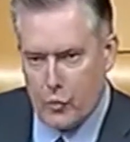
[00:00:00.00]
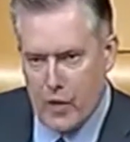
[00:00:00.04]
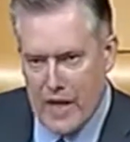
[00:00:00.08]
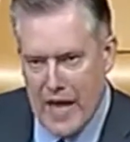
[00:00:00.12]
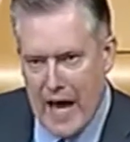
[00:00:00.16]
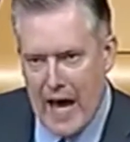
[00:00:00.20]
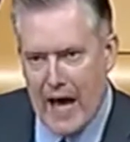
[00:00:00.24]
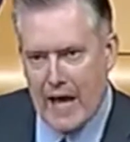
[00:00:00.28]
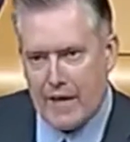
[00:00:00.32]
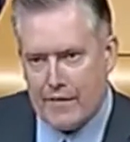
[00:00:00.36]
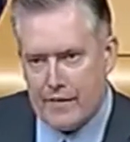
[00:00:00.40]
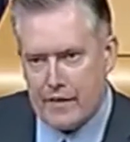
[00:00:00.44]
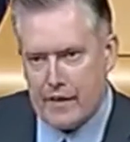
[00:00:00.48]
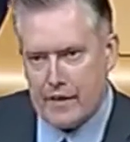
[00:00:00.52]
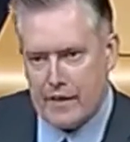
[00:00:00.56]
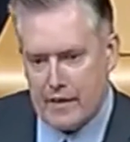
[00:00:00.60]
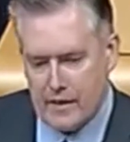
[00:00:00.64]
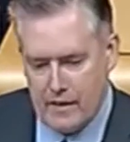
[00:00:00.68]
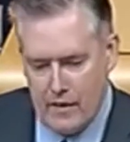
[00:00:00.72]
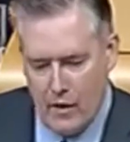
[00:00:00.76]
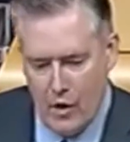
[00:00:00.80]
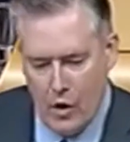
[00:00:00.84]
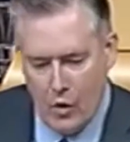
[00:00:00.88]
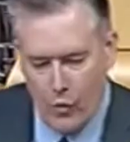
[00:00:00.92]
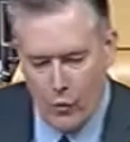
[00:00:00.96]
We
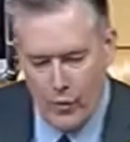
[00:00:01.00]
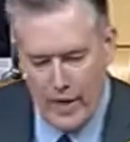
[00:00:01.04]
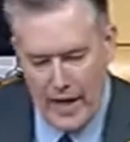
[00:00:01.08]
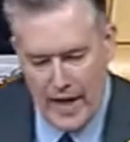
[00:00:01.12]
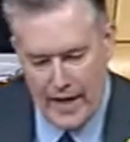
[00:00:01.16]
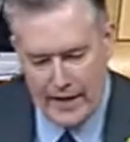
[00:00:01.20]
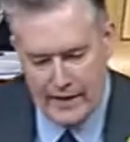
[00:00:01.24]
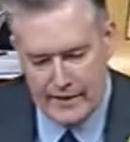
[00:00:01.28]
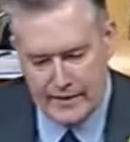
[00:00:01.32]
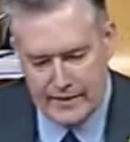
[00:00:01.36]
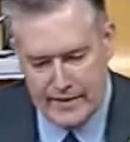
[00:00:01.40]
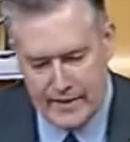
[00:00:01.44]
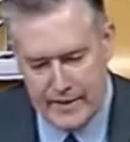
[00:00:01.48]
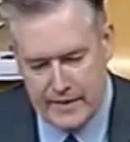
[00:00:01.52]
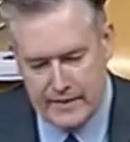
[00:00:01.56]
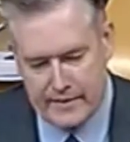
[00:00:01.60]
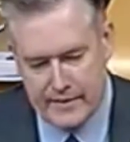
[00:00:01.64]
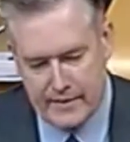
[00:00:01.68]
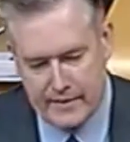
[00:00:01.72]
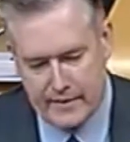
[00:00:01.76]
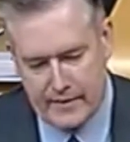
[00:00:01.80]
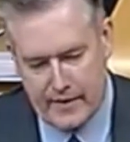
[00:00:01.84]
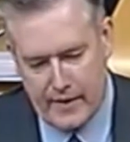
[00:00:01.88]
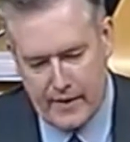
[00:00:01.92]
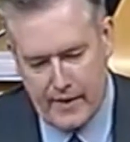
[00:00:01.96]
are
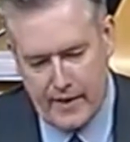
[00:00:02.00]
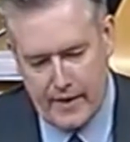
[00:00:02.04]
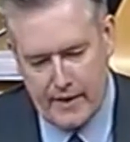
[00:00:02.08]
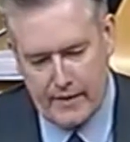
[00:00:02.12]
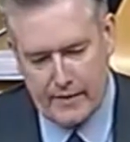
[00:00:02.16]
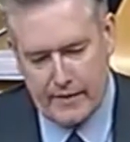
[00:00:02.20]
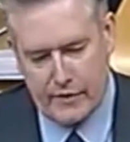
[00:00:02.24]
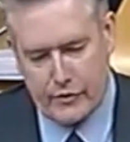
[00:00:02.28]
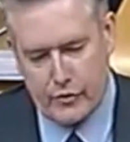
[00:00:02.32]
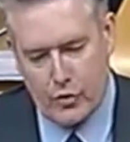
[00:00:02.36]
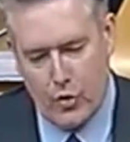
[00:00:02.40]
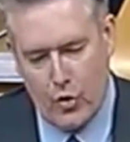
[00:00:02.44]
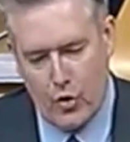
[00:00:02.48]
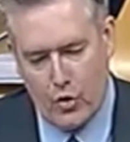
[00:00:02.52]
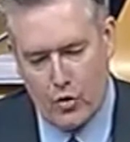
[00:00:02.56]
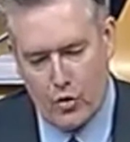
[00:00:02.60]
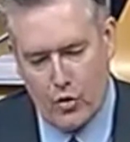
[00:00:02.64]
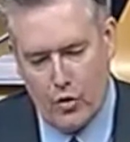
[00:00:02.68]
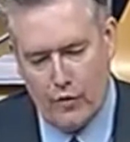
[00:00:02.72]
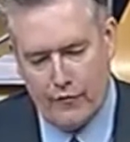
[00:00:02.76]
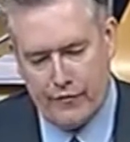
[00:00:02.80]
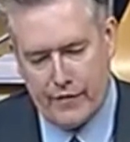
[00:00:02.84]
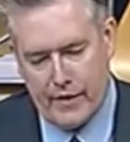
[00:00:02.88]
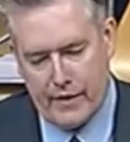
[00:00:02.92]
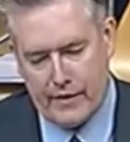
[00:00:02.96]
indeed the
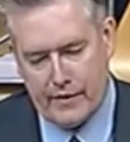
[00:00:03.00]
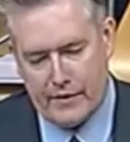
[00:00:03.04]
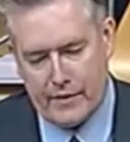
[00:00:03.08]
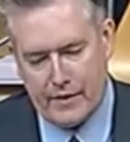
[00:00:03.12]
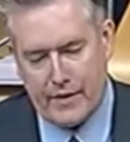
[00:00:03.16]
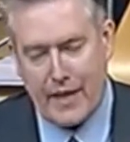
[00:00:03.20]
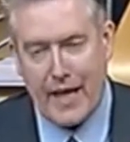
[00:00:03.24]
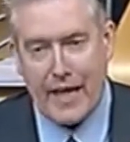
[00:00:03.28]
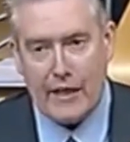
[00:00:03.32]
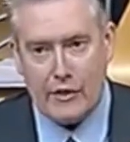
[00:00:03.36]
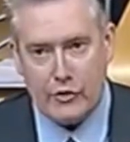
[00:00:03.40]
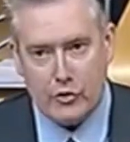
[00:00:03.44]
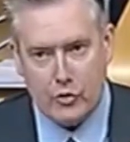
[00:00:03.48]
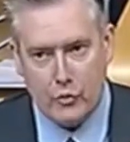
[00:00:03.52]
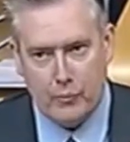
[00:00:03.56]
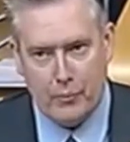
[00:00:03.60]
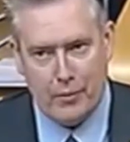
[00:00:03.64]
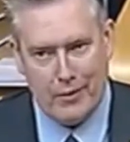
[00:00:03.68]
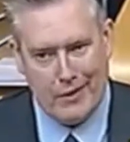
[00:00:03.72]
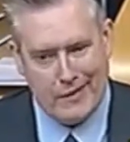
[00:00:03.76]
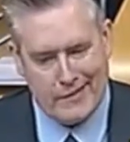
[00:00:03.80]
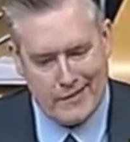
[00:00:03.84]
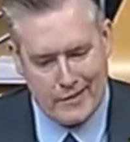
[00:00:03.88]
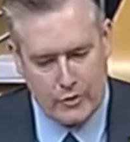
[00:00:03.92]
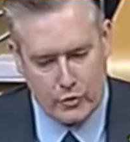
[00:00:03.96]
talk of the international
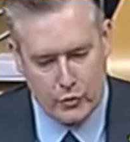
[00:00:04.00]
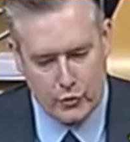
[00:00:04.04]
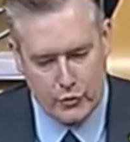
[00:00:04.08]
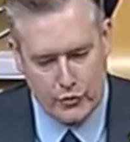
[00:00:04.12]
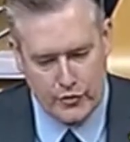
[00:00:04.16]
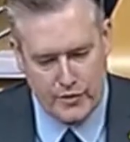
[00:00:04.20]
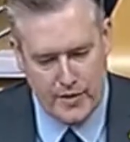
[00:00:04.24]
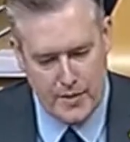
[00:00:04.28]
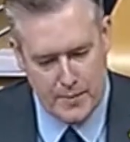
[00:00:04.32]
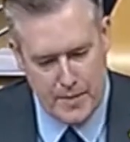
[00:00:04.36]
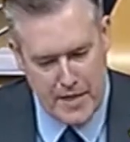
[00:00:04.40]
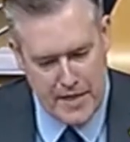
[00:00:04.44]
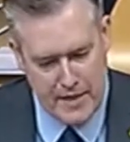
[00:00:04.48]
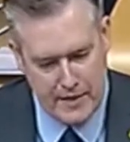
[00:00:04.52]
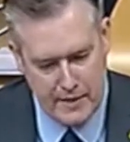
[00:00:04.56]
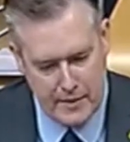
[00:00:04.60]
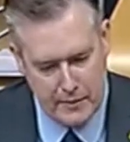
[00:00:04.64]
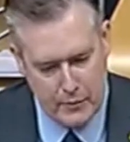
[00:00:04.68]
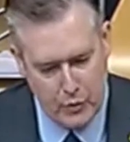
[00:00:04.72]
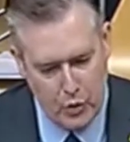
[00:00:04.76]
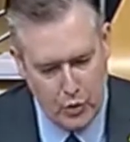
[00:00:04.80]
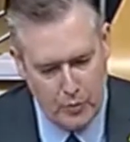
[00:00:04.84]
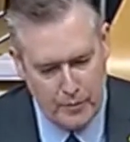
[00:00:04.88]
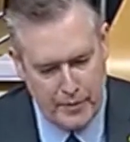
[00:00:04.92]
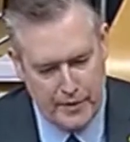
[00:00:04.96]
political steamy at
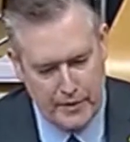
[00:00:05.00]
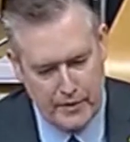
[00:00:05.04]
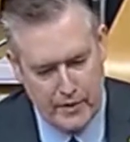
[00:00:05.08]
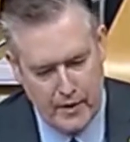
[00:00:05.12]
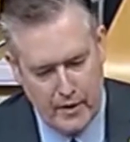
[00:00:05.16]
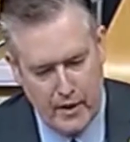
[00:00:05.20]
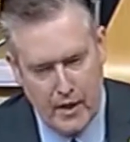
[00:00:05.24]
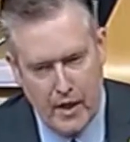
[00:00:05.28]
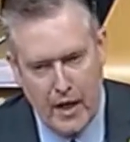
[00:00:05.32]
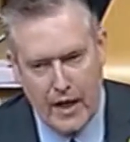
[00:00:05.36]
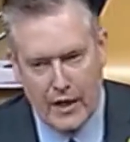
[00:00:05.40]
the moment,